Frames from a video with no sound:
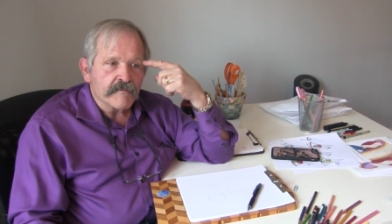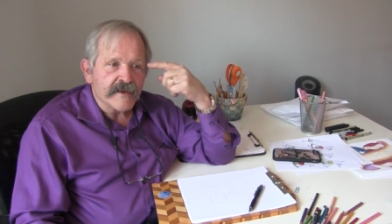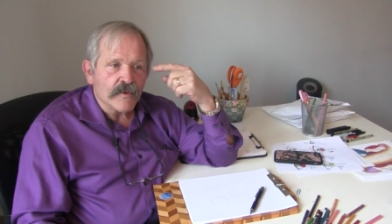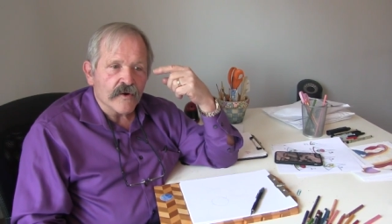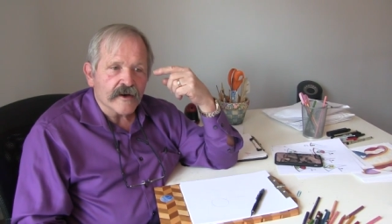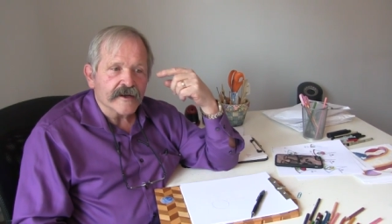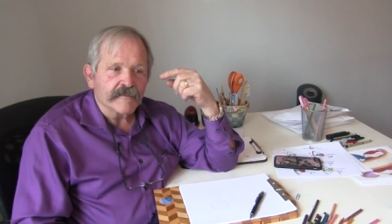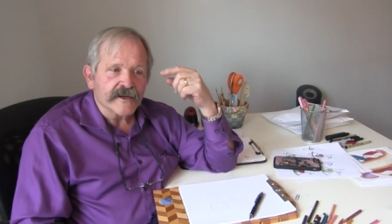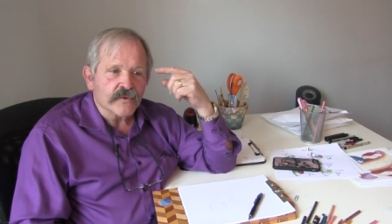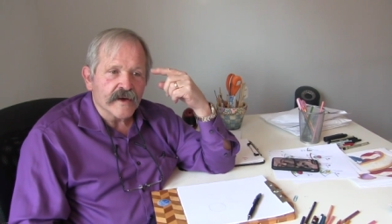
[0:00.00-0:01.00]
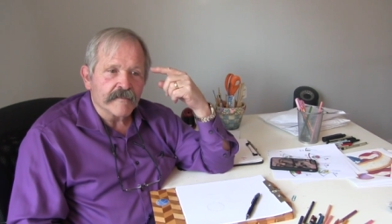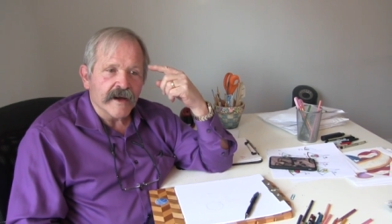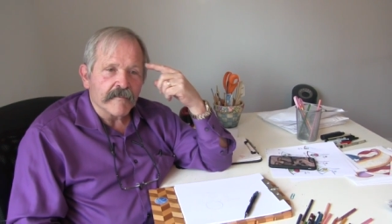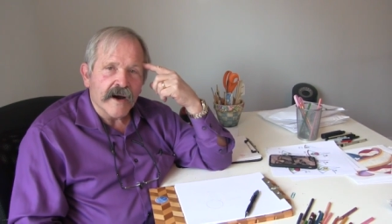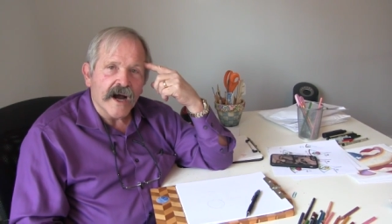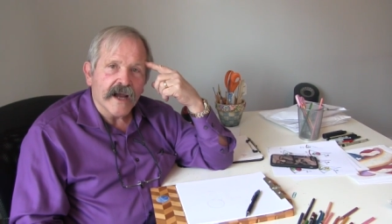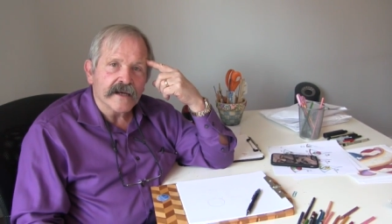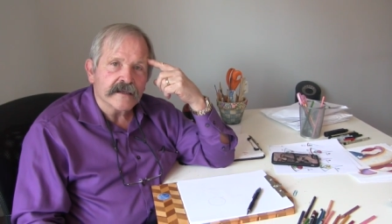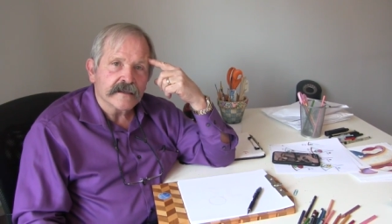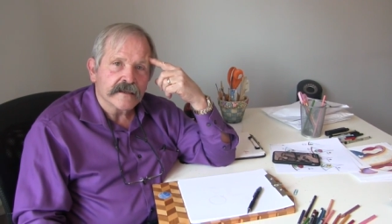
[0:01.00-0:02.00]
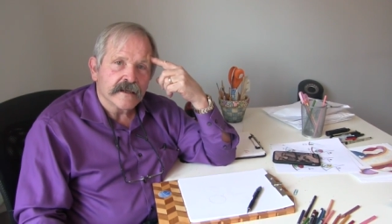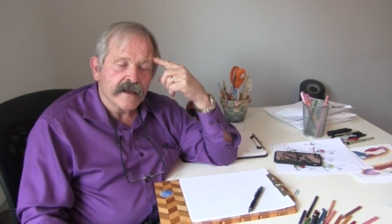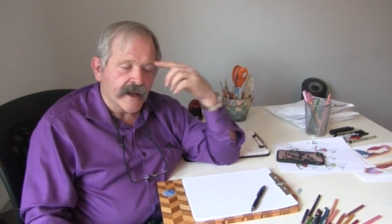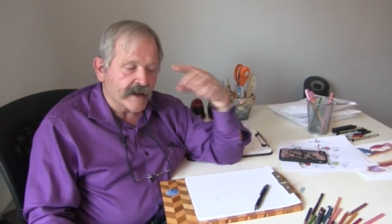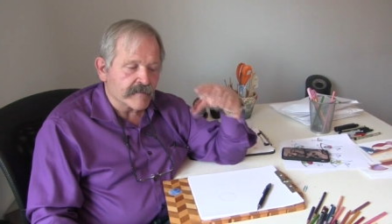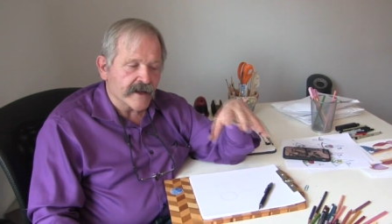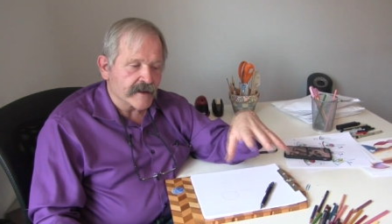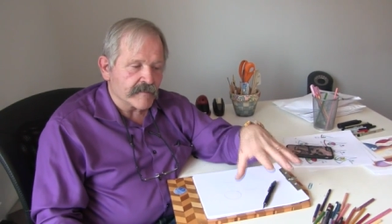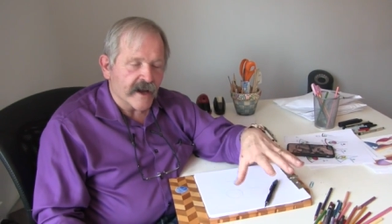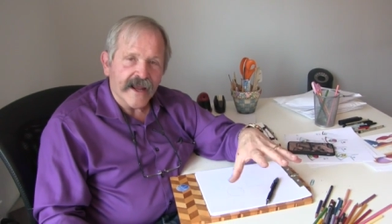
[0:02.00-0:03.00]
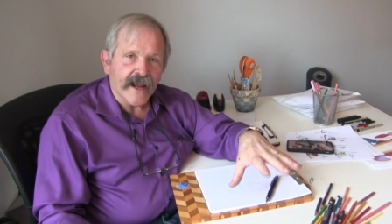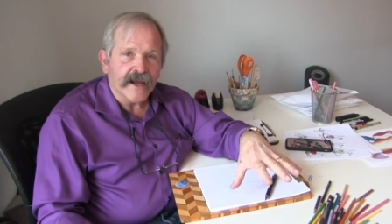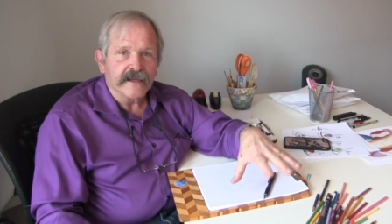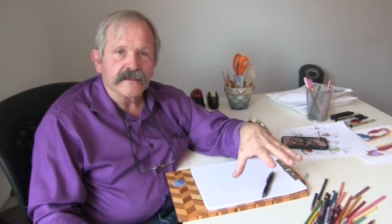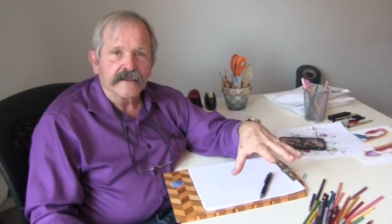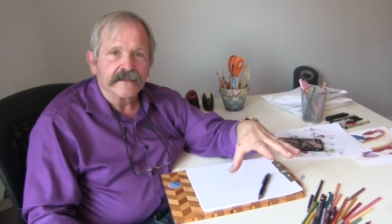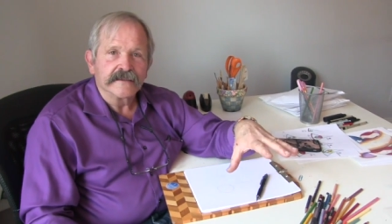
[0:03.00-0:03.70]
me working between my mind and my hand.